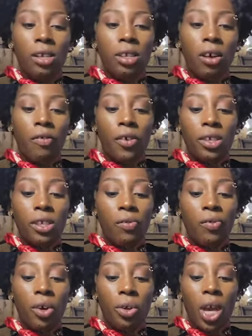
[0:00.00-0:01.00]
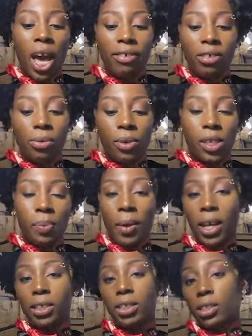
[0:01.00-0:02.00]
So first of all, you have to
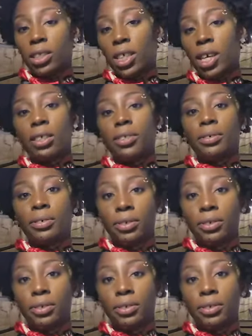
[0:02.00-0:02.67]
respect yourself.